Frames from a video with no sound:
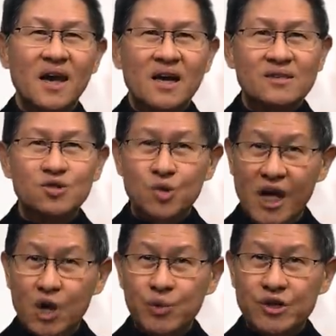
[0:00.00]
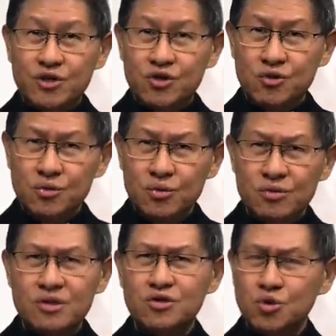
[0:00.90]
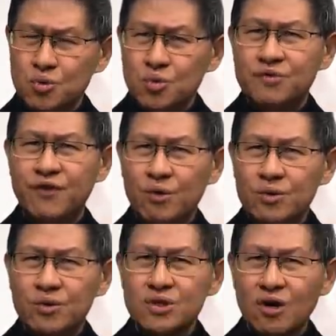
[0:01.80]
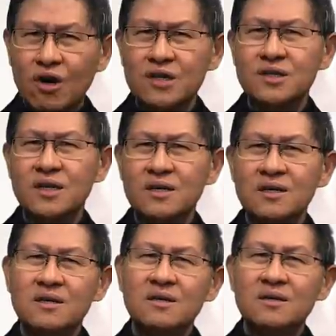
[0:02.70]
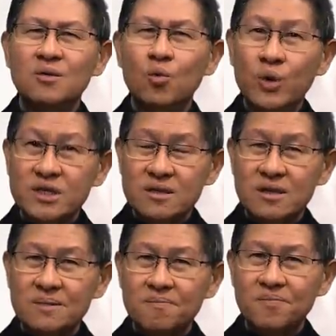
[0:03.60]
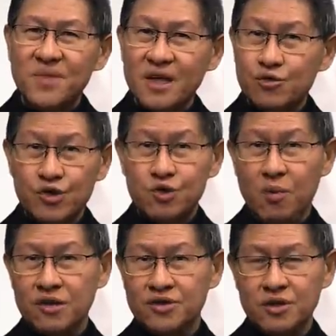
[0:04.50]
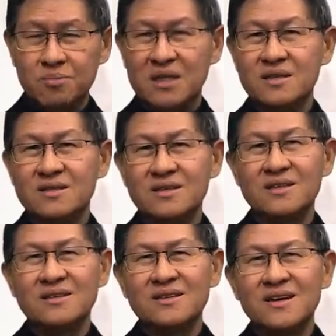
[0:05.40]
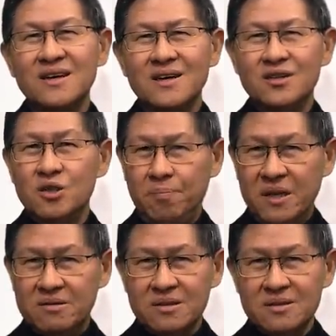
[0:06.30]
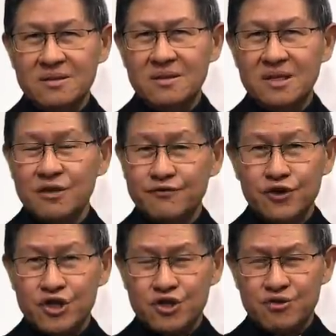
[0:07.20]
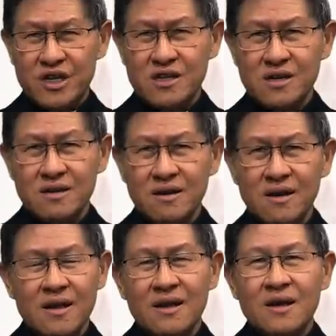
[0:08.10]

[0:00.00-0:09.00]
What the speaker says: And today we choose to focus on wisdom and responsibility depicted in the first reading